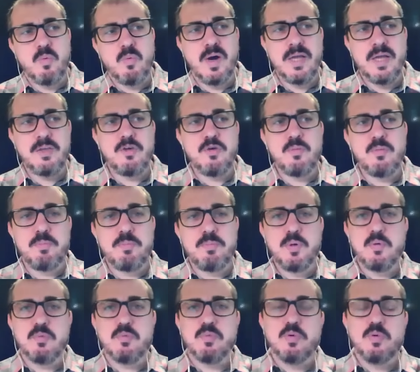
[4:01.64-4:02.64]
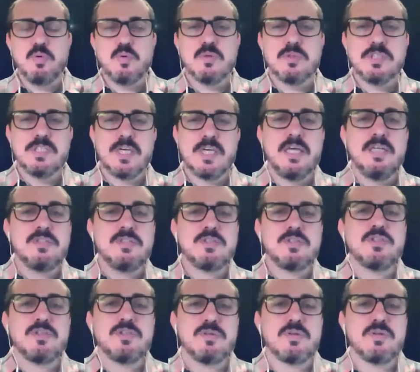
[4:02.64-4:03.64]
when you put rules
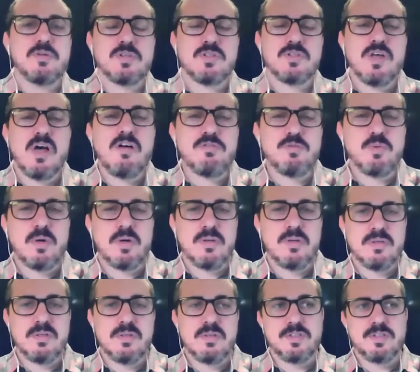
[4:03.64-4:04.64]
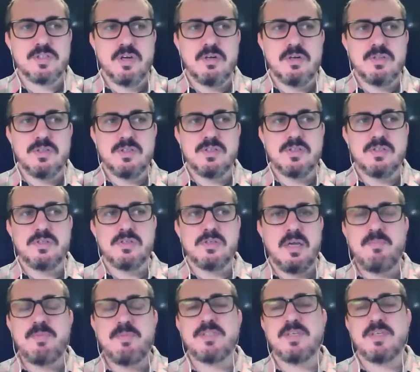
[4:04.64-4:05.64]
into the software that starts
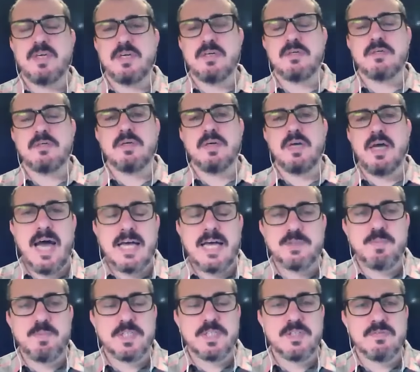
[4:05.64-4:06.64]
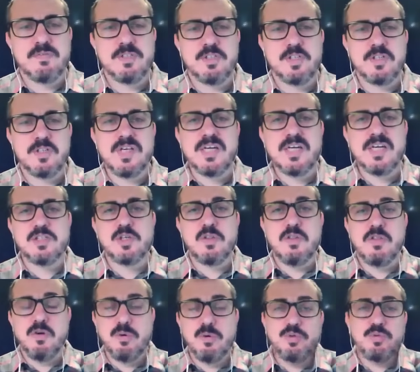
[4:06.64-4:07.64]
limiting aspects of the
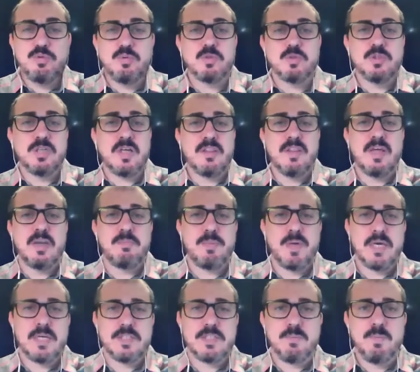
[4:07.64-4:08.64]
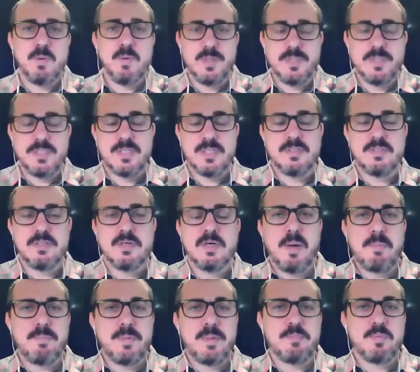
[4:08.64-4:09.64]
transaction, those rules can then be exploited
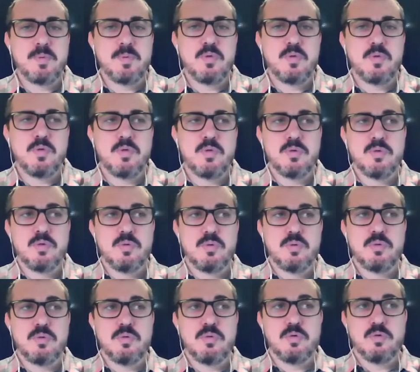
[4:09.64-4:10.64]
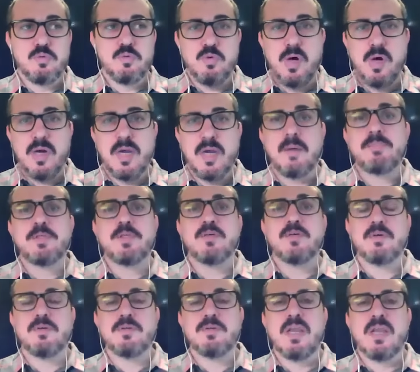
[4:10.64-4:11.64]
by people who run up to
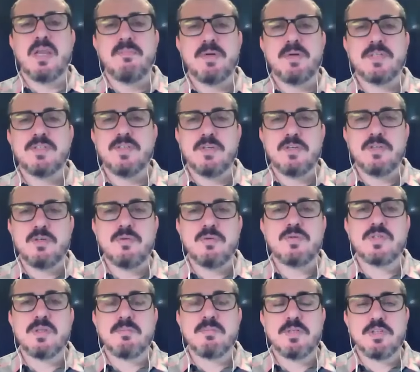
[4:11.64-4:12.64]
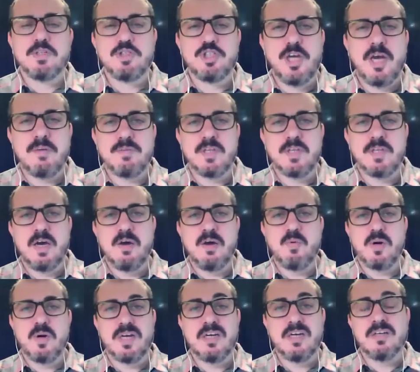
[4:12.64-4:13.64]
those limits and use them to jam the
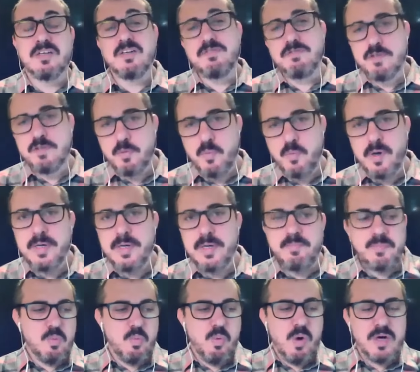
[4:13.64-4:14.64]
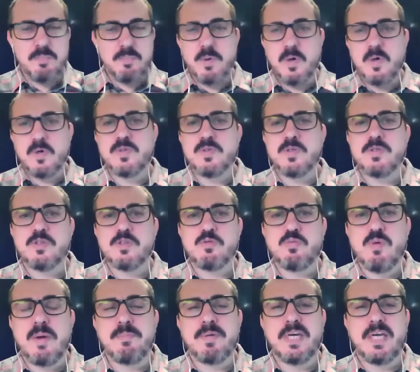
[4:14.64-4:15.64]
network in a different way. One
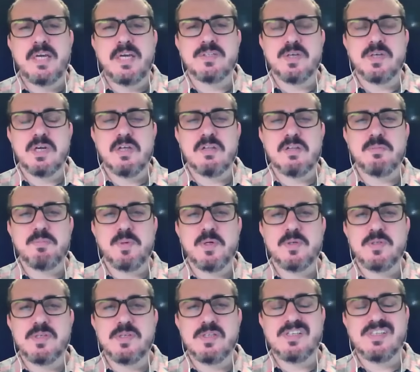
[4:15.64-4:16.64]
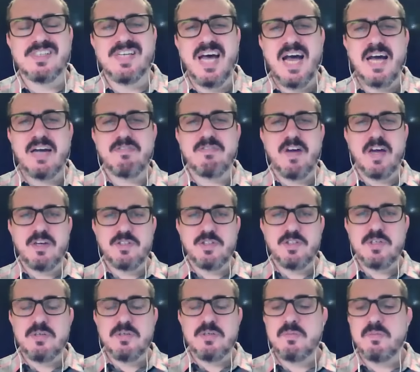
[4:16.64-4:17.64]
person's remedy is another person's attack
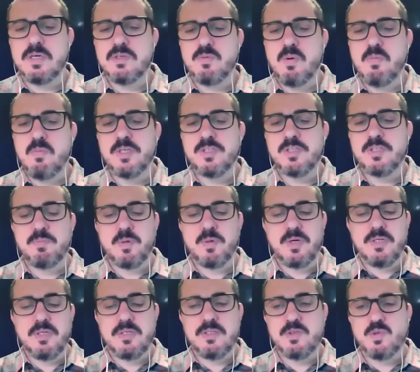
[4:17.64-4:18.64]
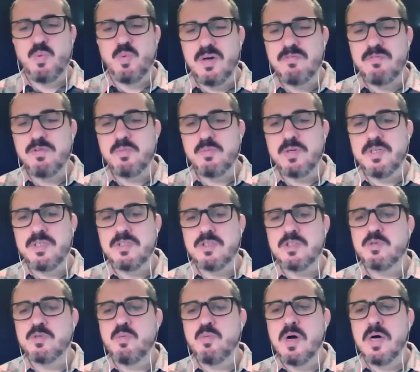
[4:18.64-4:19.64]
vector, is one way to put it. It's one of the
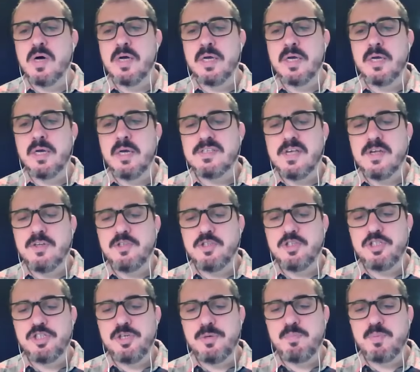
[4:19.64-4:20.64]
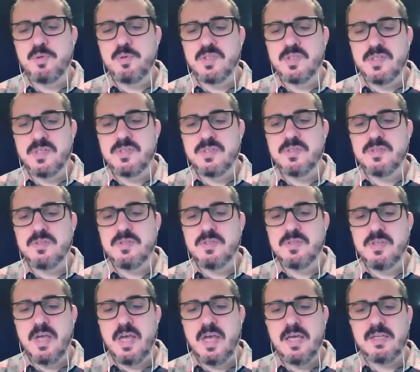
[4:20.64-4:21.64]
reasons why censorship
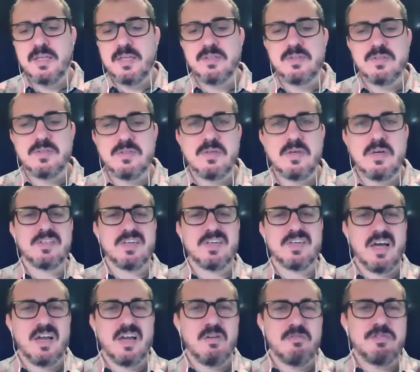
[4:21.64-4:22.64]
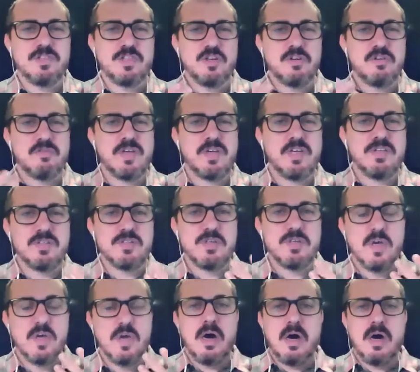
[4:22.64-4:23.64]
resistance and denial of service
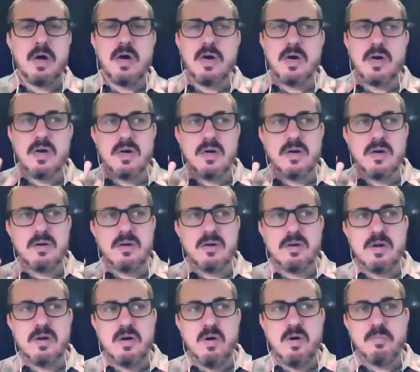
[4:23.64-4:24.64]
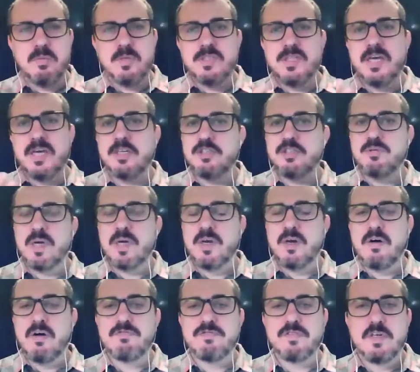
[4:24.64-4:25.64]
are almost like a
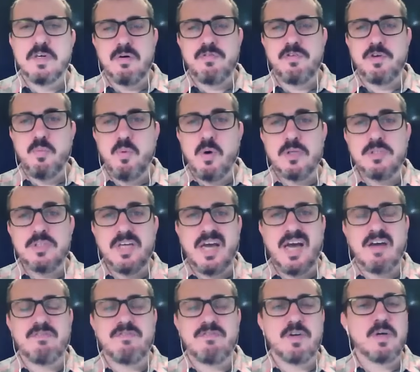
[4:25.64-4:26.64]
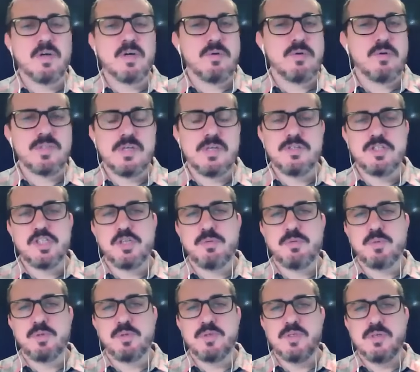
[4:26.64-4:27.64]
trade-off. If you want to have very low
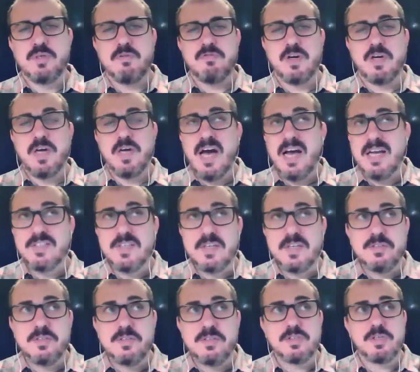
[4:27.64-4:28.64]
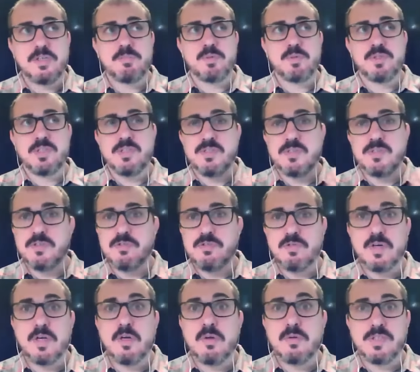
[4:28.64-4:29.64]
censorship, very high censorship resistance,
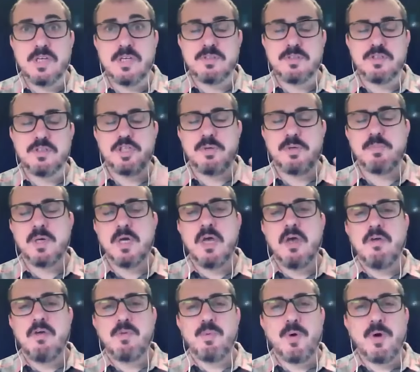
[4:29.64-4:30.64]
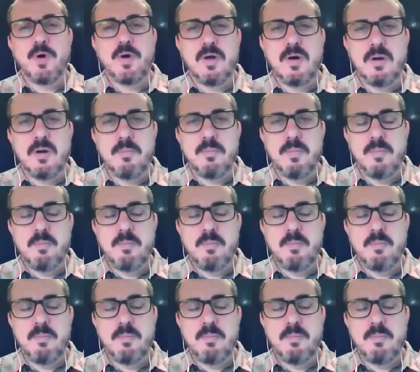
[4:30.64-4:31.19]
very low censorship, you want to